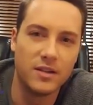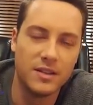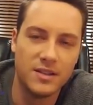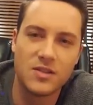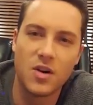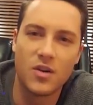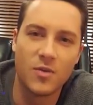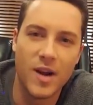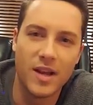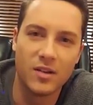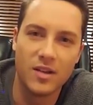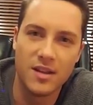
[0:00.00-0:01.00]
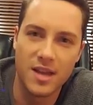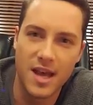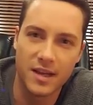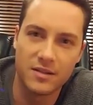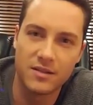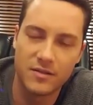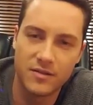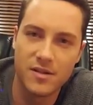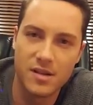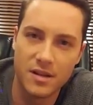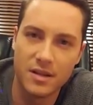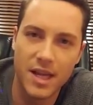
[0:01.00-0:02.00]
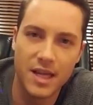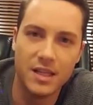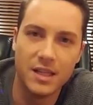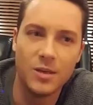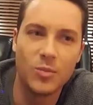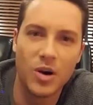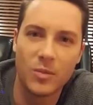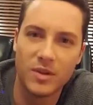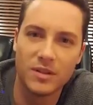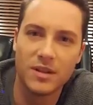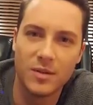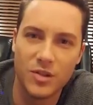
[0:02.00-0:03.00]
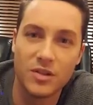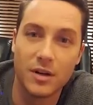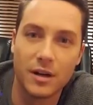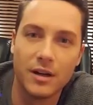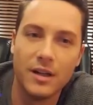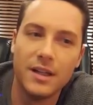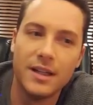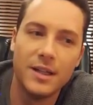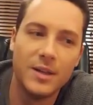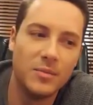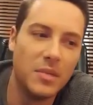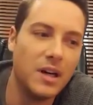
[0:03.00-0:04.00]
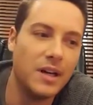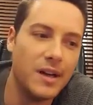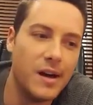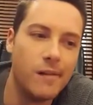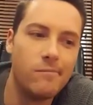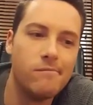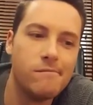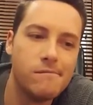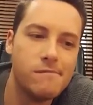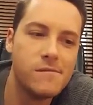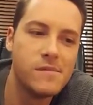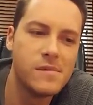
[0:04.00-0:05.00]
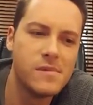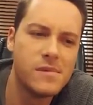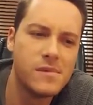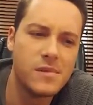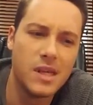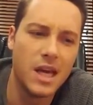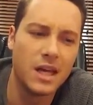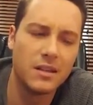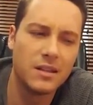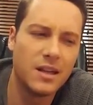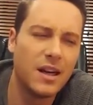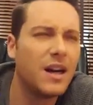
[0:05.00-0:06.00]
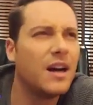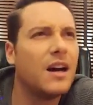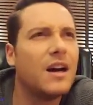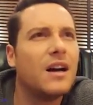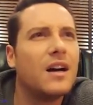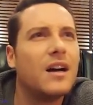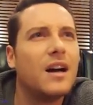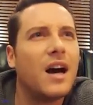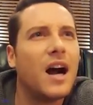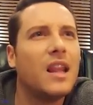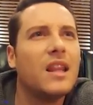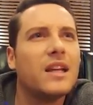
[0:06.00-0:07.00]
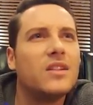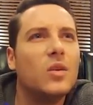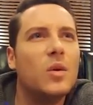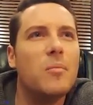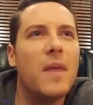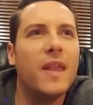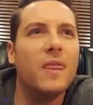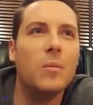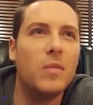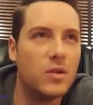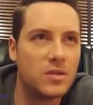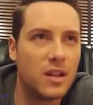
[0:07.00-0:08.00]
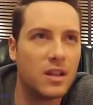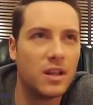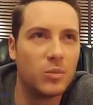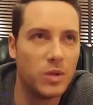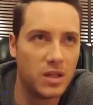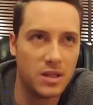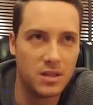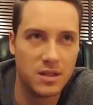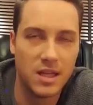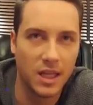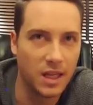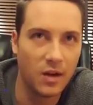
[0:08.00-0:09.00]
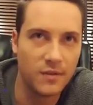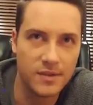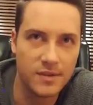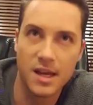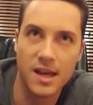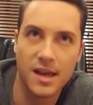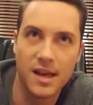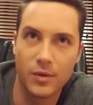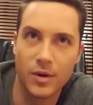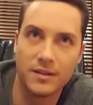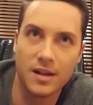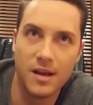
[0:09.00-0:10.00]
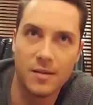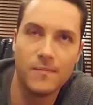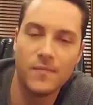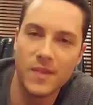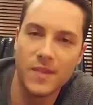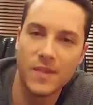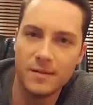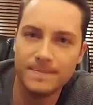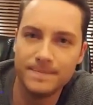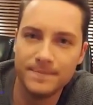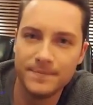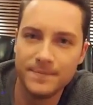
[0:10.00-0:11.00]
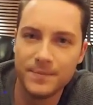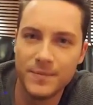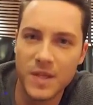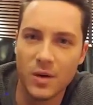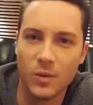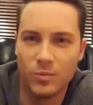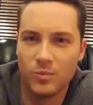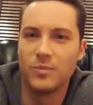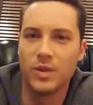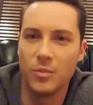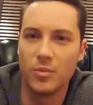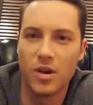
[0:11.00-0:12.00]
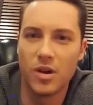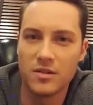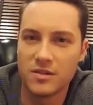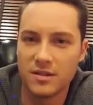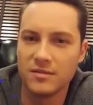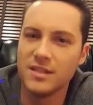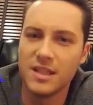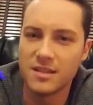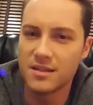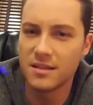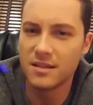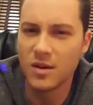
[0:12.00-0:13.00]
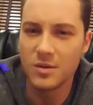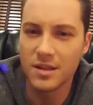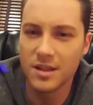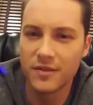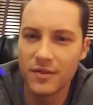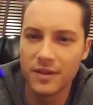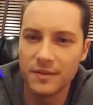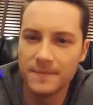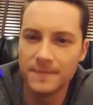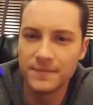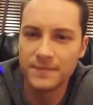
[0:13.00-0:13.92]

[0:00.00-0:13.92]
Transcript: It's hard to wrangle all the actors for the AD department, I'm sure. But, yeah, I like doing Med the most, I think, because Nick Gelfus and I have a great time. We play brothers, and it's always a lot of fun.